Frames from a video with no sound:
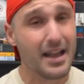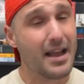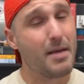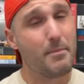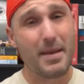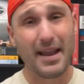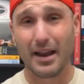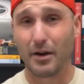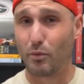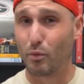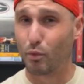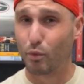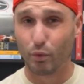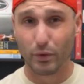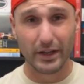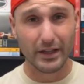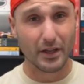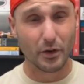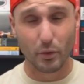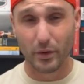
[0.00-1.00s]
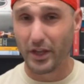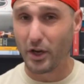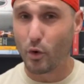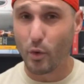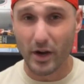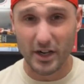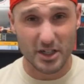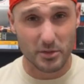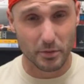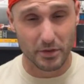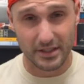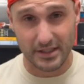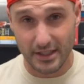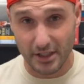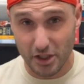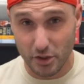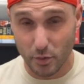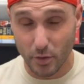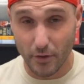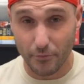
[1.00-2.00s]
making really, really questionable
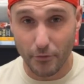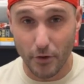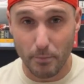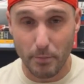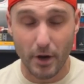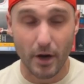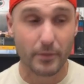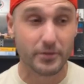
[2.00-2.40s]
decisions with the football.